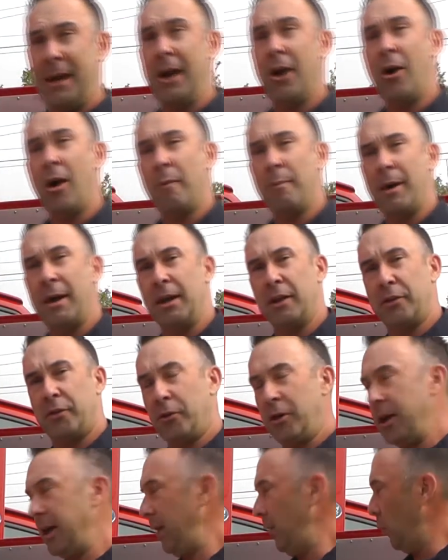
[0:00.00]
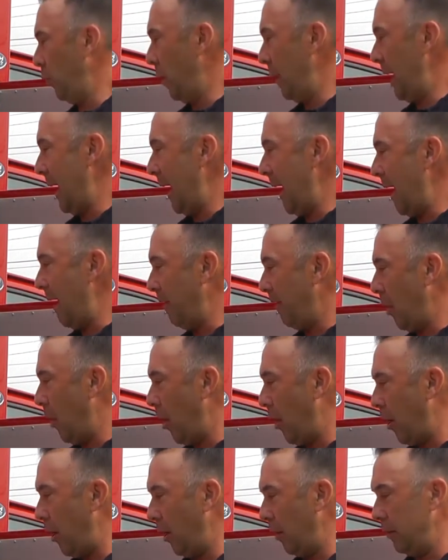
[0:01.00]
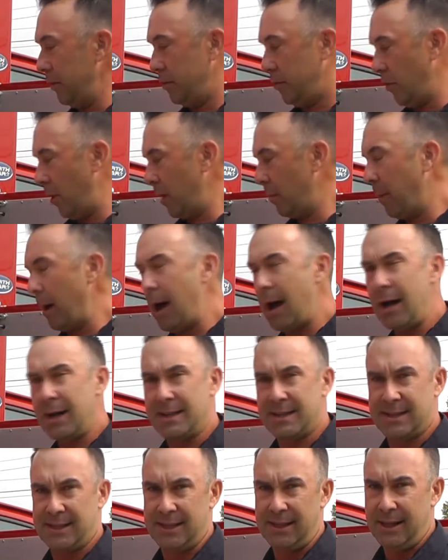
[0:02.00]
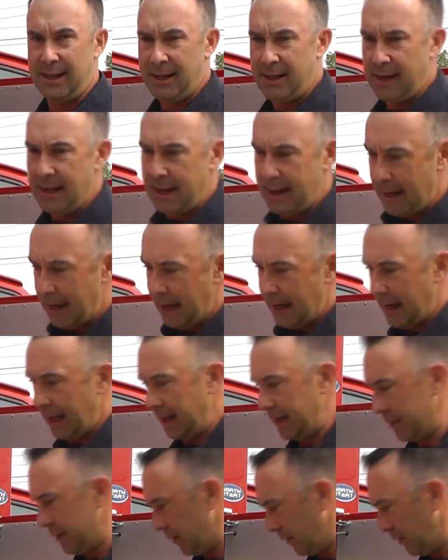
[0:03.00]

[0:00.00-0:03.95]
here on Medic 3, we have our drug box and